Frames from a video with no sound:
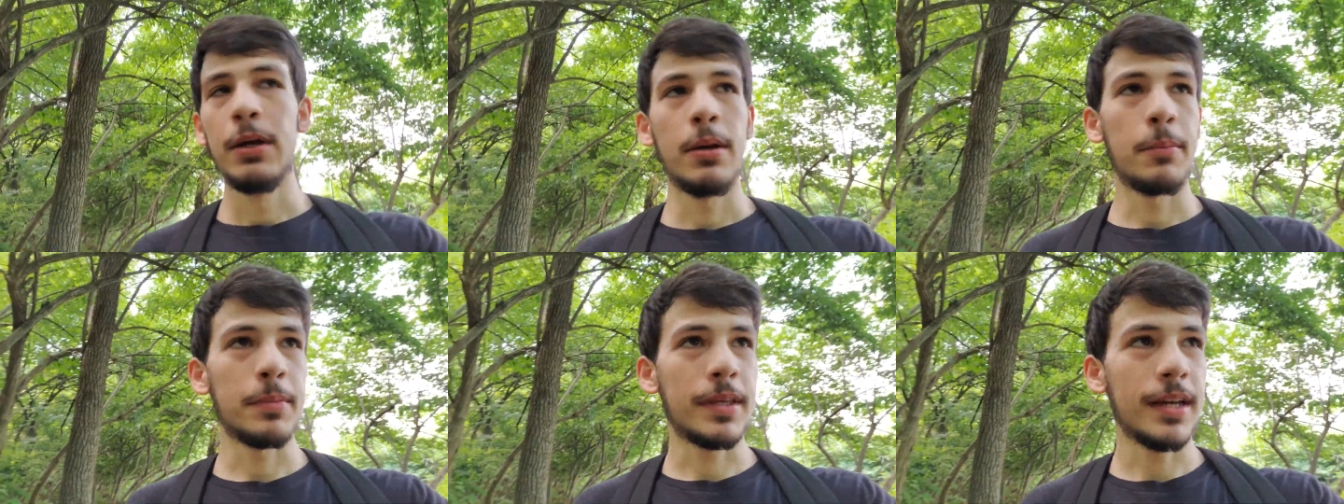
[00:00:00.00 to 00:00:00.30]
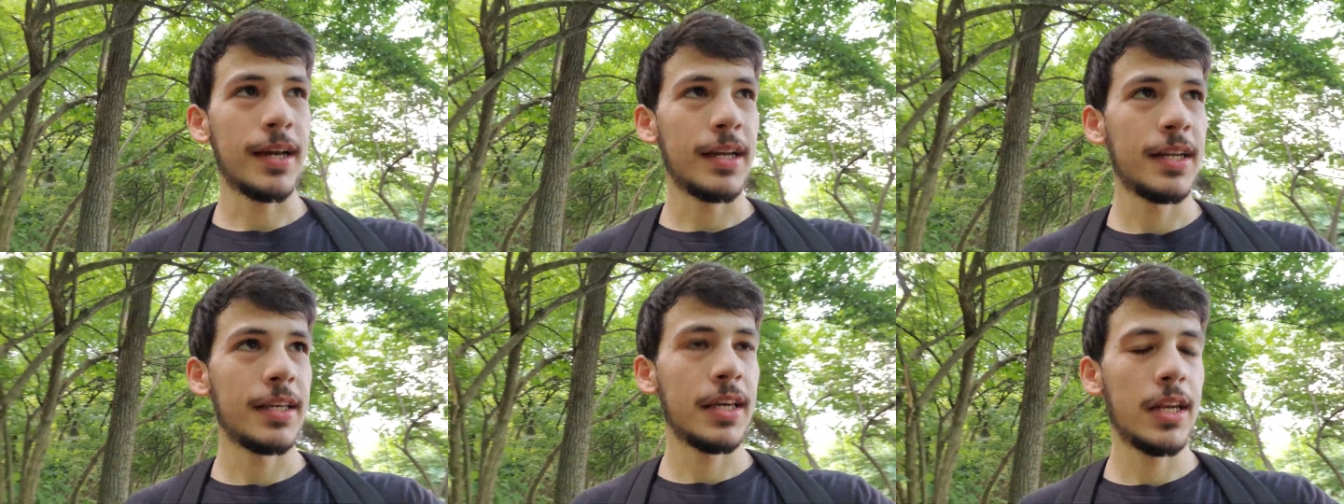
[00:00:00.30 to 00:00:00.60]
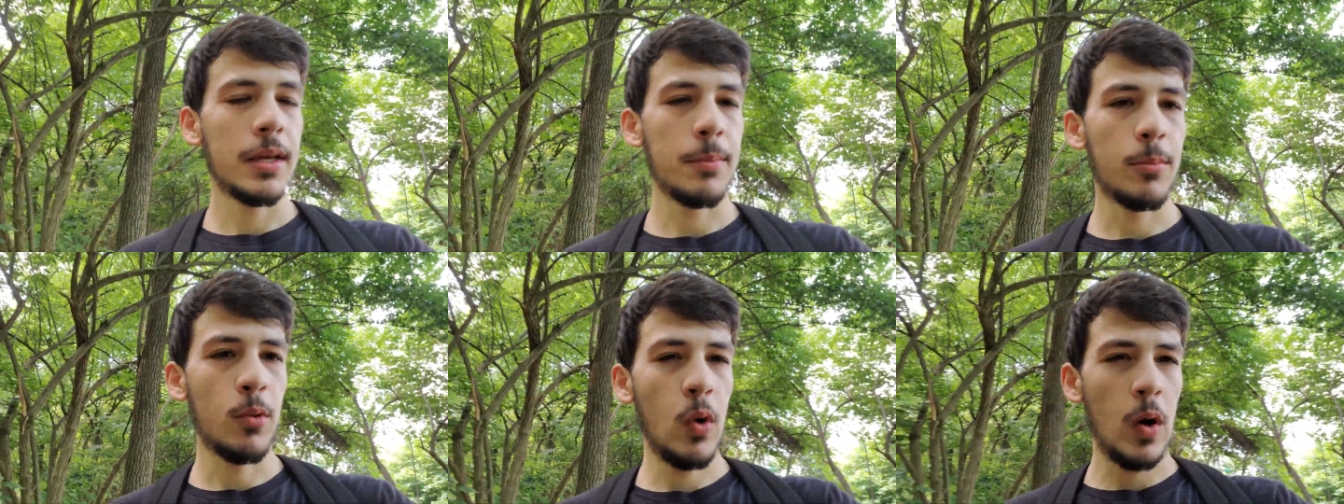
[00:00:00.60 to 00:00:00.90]
kind of
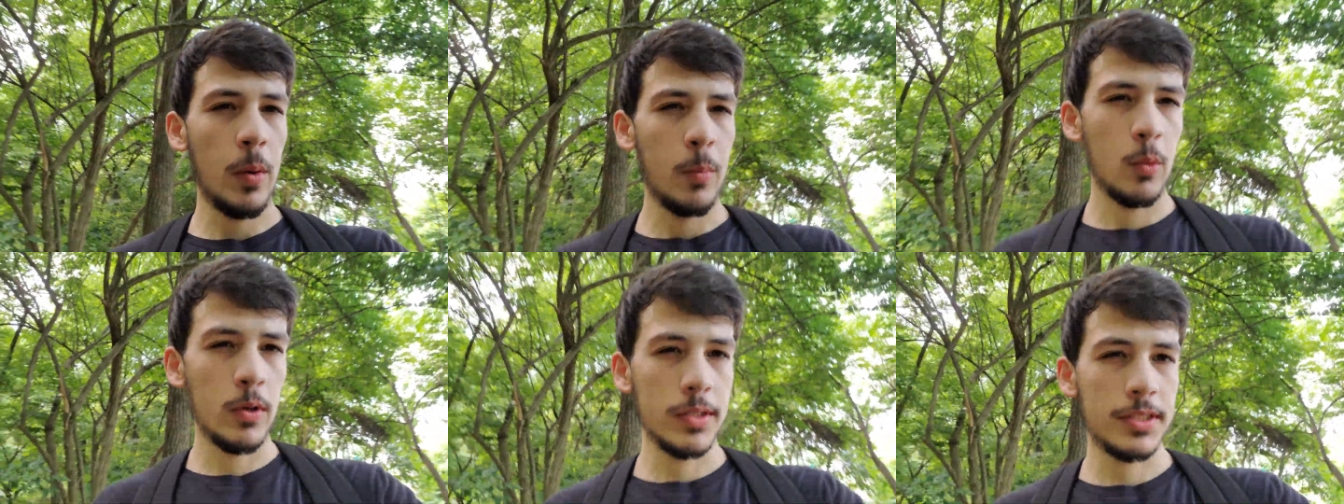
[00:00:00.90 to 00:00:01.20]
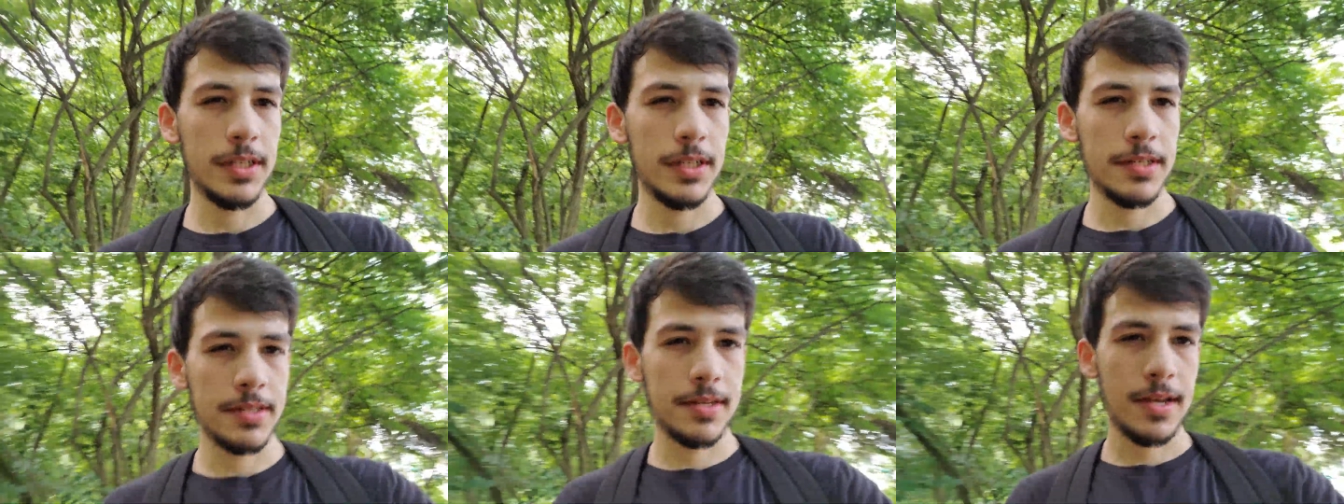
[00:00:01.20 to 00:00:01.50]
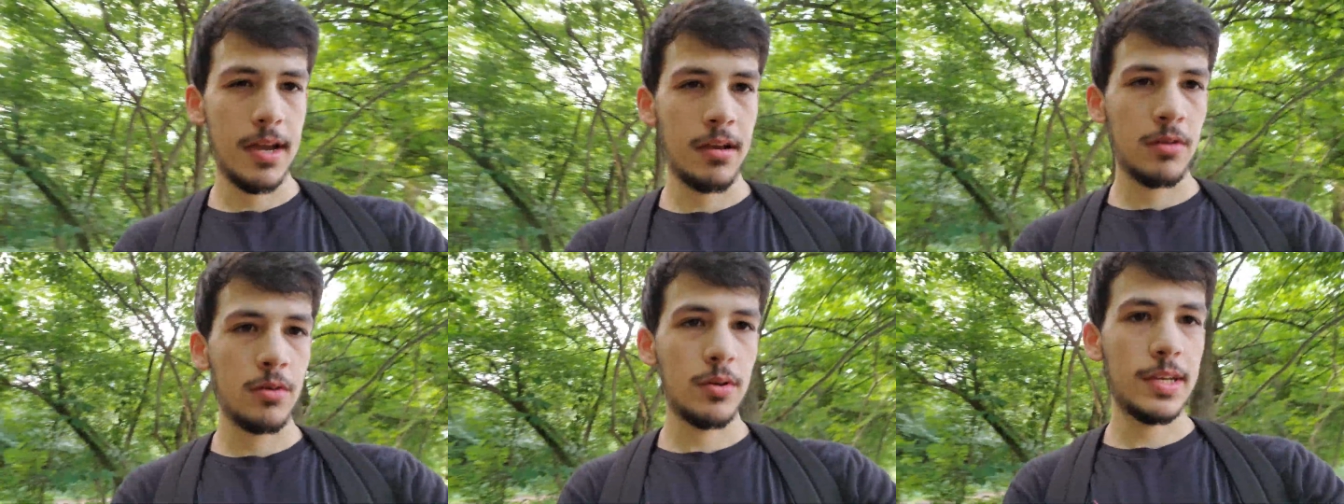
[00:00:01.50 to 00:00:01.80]
getting more and more sussed
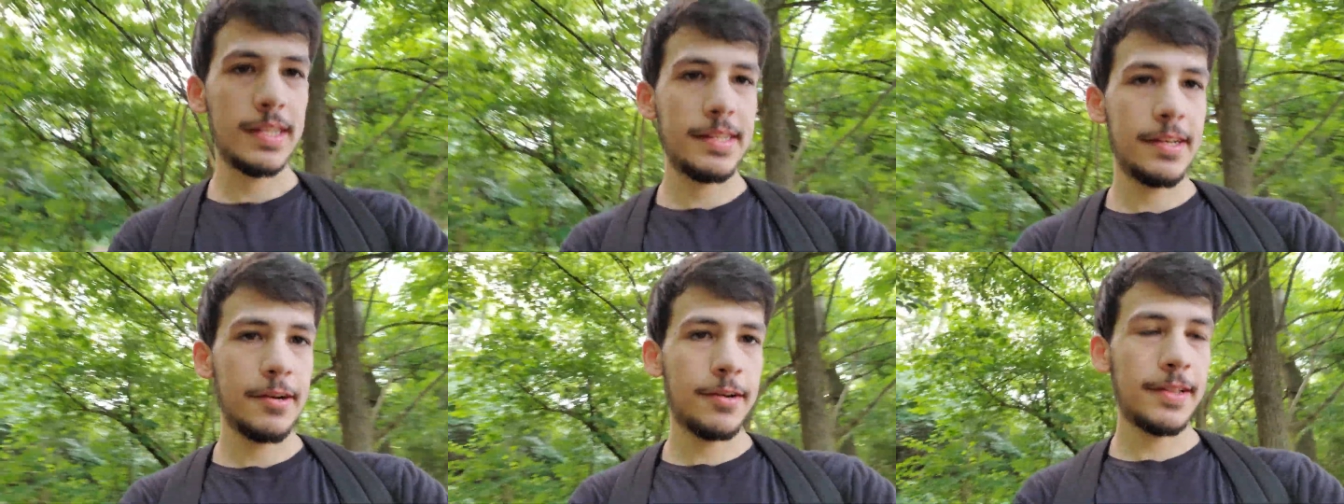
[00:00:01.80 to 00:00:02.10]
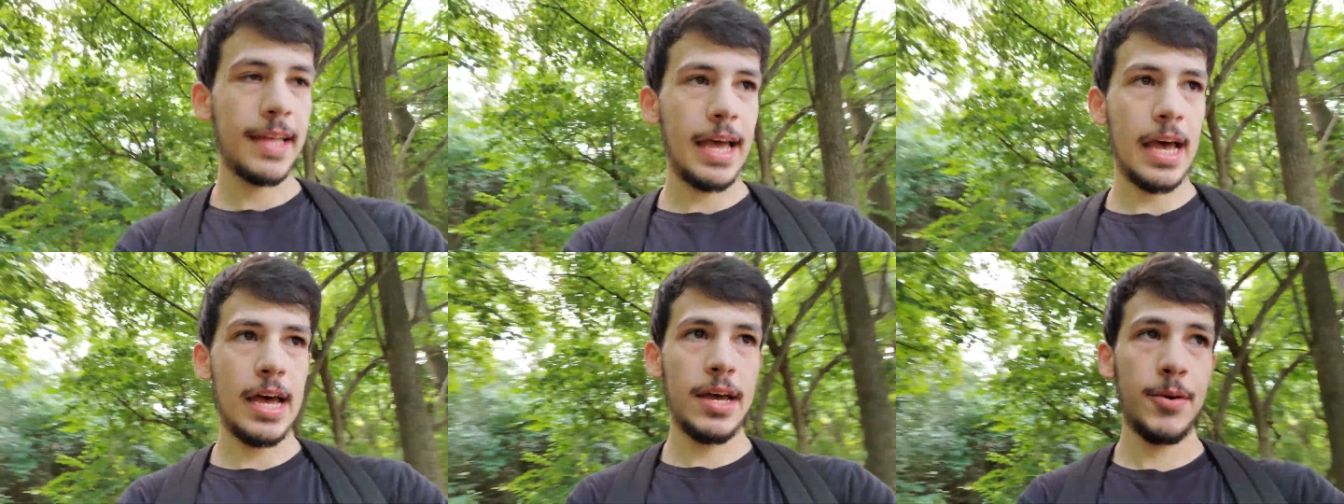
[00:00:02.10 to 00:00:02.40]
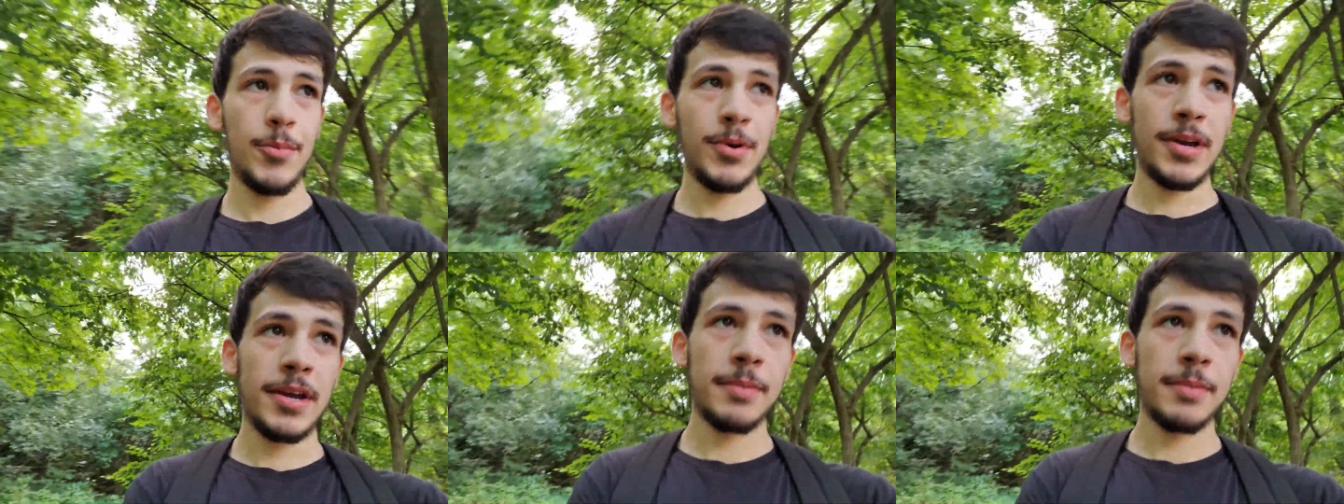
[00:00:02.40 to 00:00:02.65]
out. You can hear the highway.